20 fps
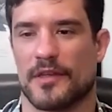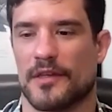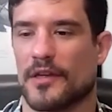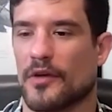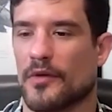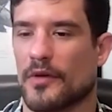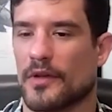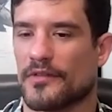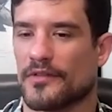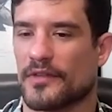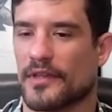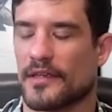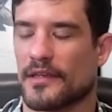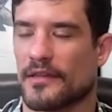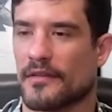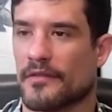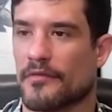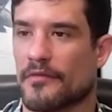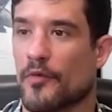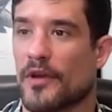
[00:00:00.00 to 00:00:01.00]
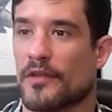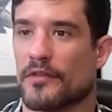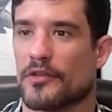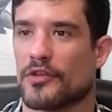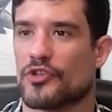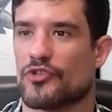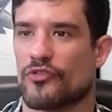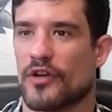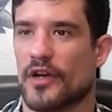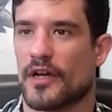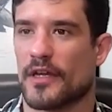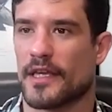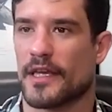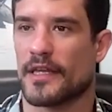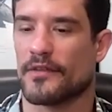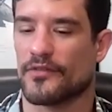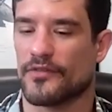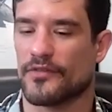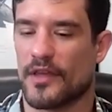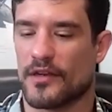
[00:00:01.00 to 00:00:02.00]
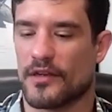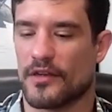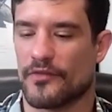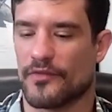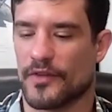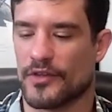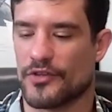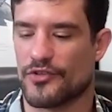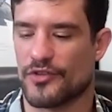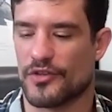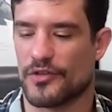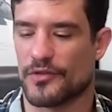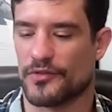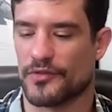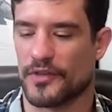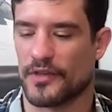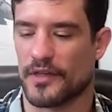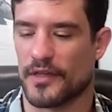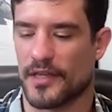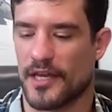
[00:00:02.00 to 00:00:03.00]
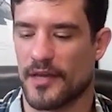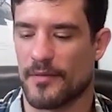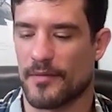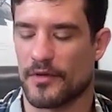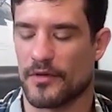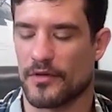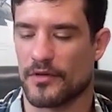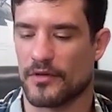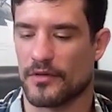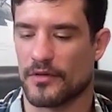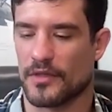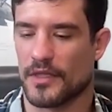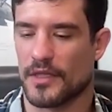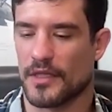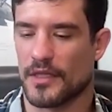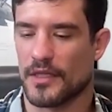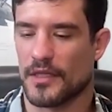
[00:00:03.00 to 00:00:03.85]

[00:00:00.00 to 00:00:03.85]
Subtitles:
It's like where the drug, instead of introducing a chemical